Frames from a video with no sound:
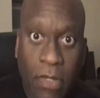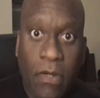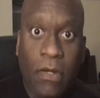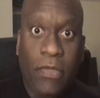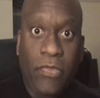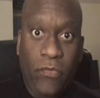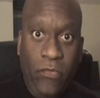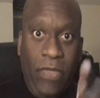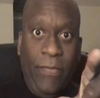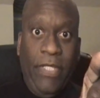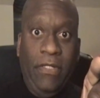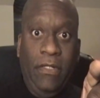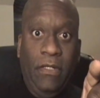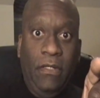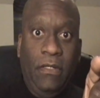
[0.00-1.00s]
on the
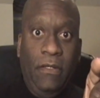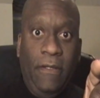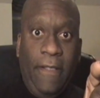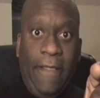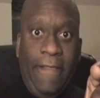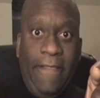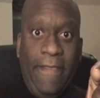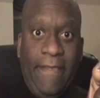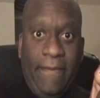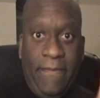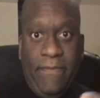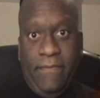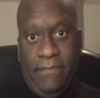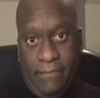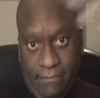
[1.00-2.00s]
women, and
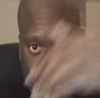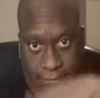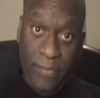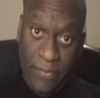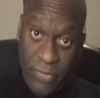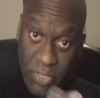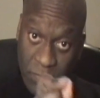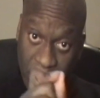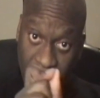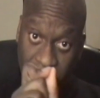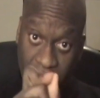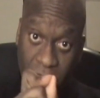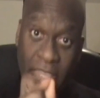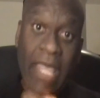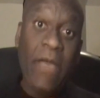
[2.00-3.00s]
just
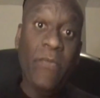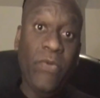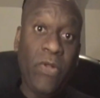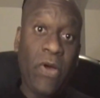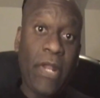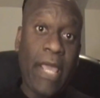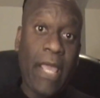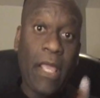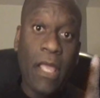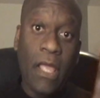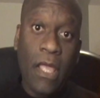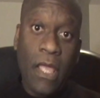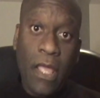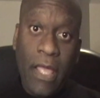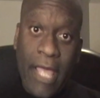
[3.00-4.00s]
before that went on a
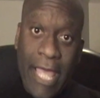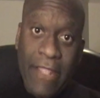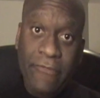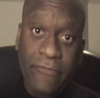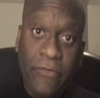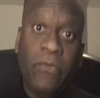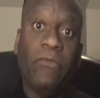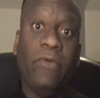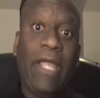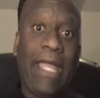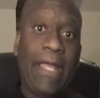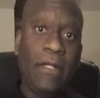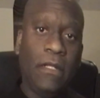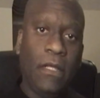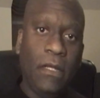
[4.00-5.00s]
hateful
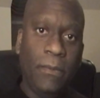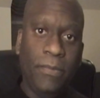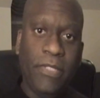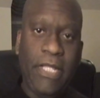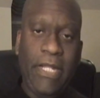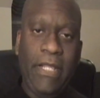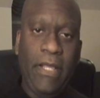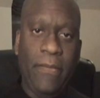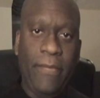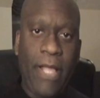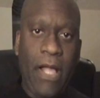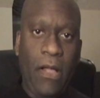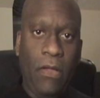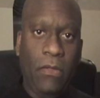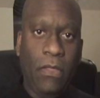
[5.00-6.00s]
rant complaining
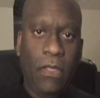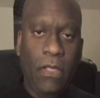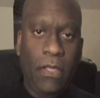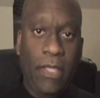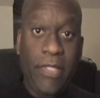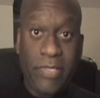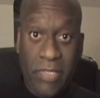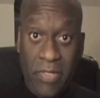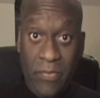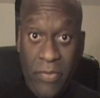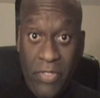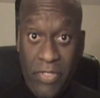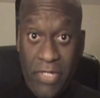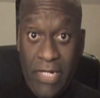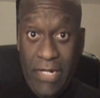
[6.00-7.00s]
about his
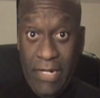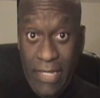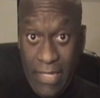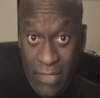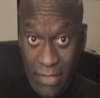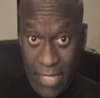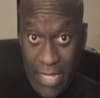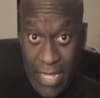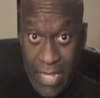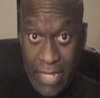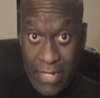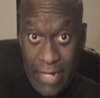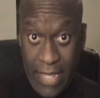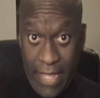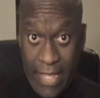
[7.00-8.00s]
inability to get
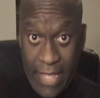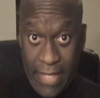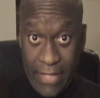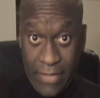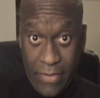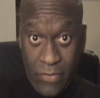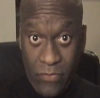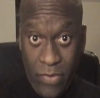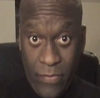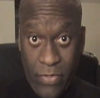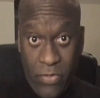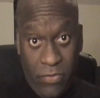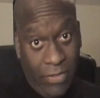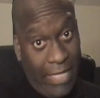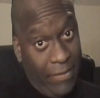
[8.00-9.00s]
laid and women
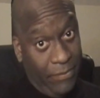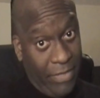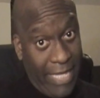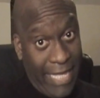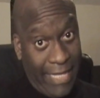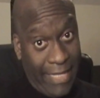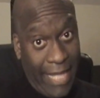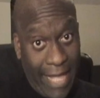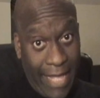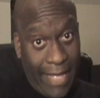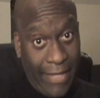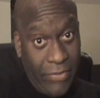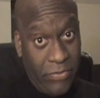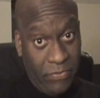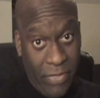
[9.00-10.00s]
who like black
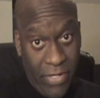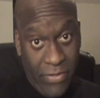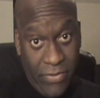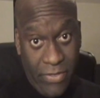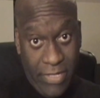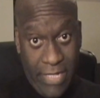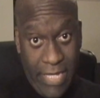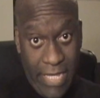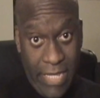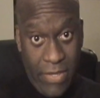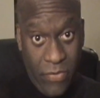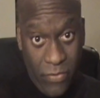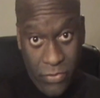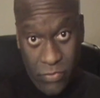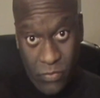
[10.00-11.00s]
guys better than he
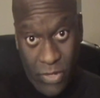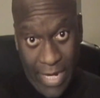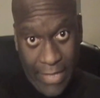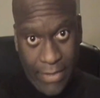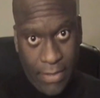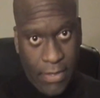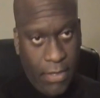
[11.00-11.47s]
who was white.